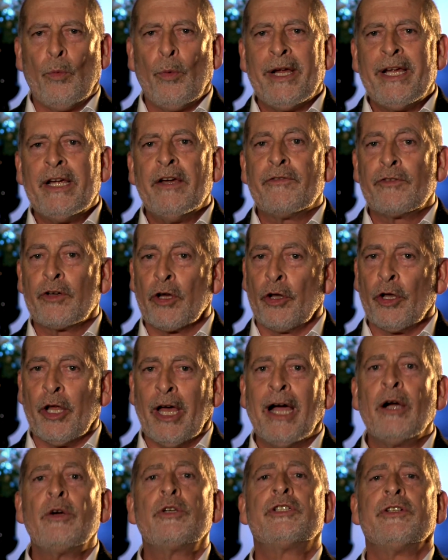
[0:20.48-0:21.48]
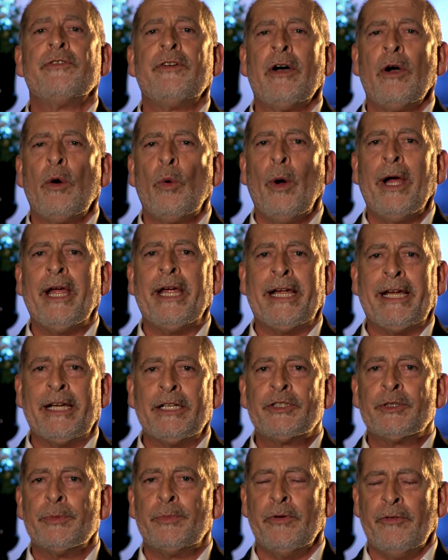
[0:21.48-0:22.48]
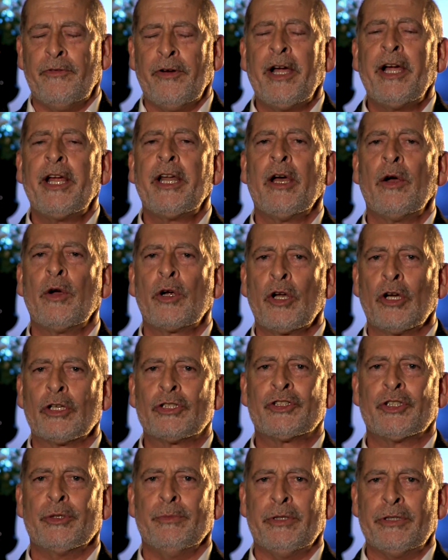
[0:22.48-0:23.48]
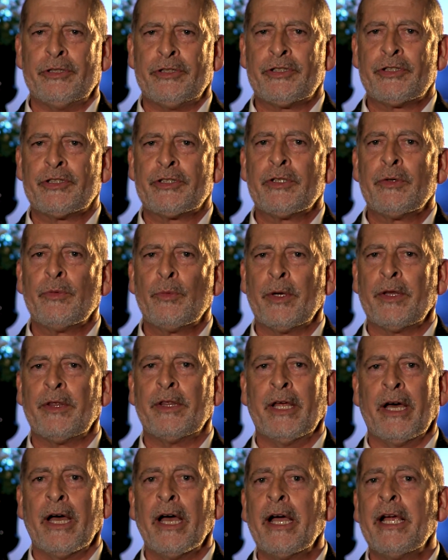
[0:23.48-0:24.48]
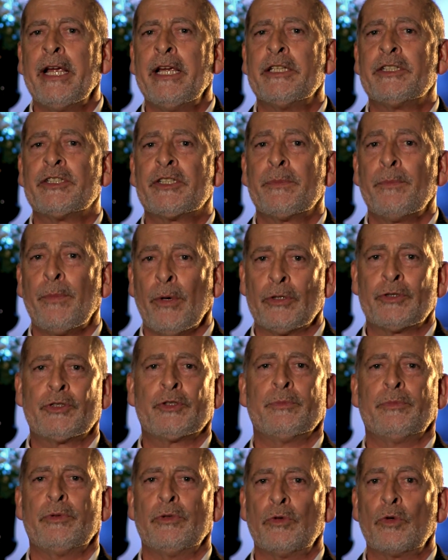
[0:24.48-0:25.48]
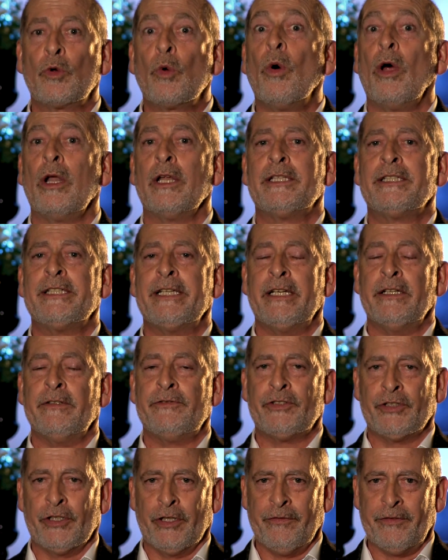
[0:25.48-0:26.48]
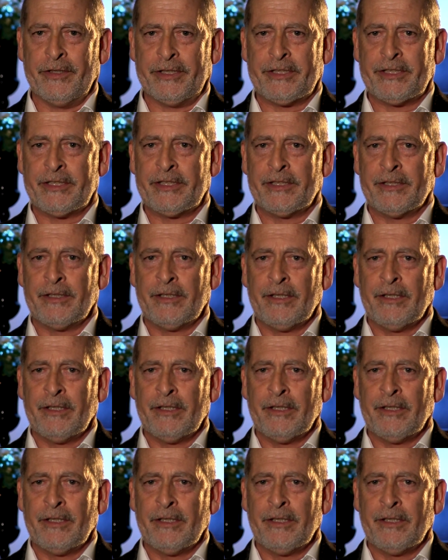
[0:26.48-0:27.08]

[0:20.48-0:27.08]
we have gone out of our way to provide our customers with the highest possible quality of service.